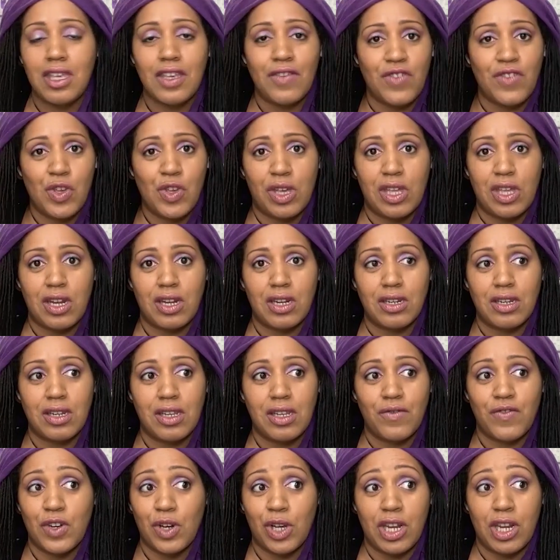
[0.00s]
if
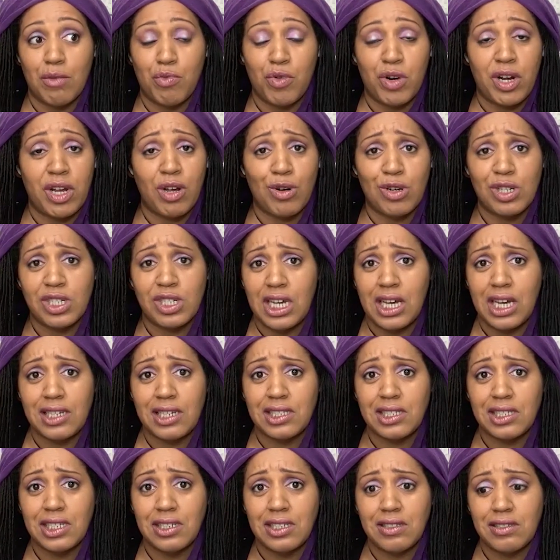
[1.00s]
you're going to
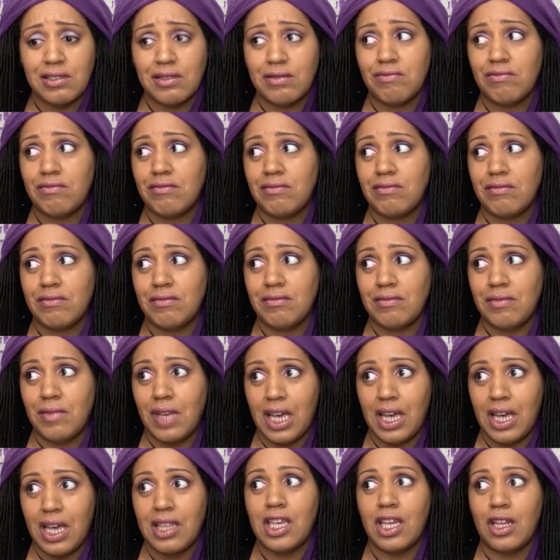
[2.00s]
prioritize it,
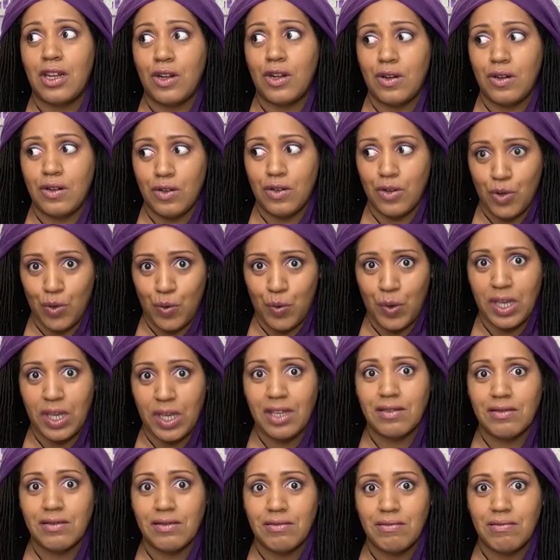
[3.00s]
and then
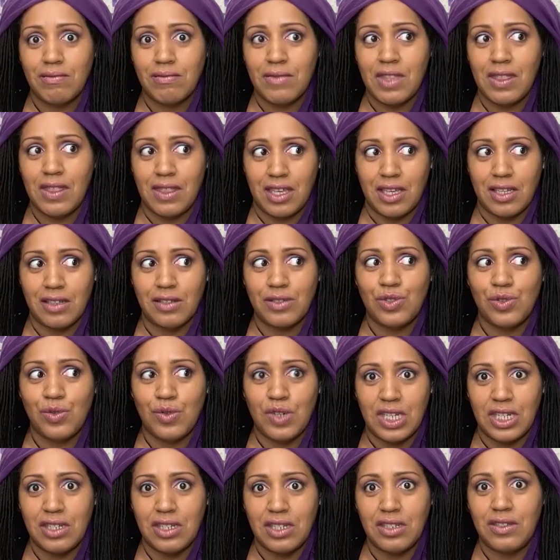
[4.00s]
doing the things
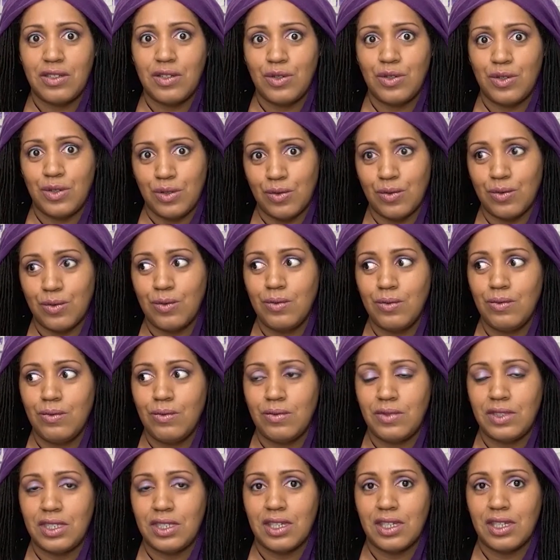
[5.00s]
you need to do
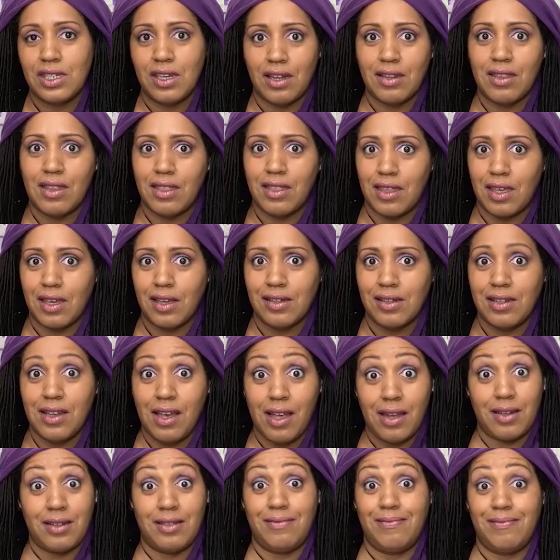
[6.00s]
to get the thing
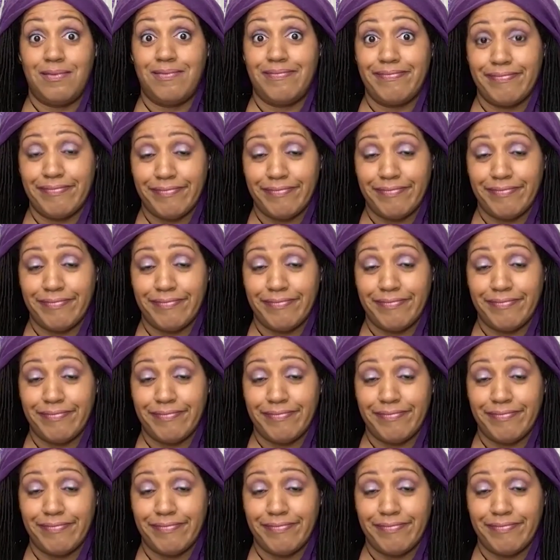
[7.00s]
done.